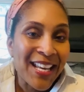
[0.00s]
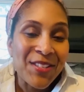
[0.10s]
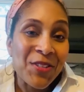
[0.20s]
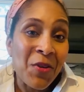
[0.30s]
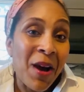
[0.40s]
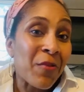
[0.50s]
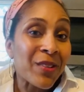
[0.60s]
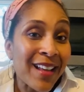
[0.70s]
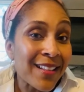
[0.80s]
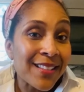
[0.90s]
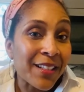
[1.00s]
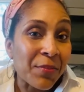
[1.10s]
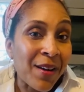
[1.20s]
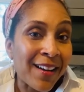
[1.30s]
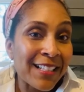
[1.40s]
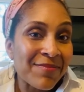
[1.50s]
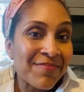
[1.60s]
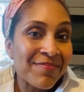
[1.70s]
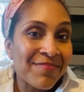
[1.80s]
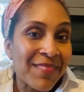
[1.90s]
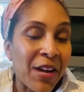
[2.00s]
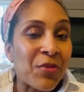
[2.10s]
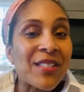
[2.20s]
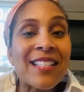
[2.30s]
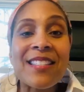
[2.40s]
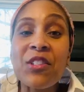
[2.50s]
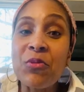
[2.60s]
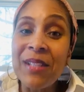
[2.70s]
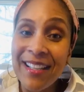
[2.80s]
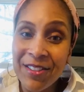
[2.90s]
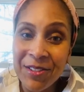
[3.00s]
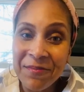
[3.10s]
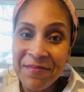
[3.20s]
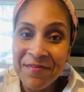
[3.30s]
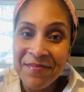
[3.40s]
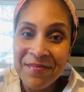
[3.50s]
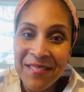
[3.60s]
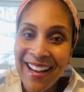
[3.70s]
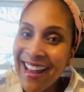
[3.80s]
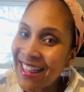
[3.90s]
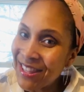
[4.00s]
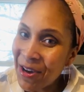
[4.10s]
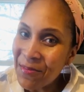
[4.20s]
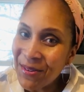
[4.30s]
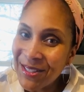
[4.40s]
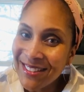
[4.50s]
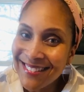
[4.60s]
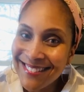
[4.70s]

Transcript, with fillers: So I will not say goodbye. I will say see you later at the opera.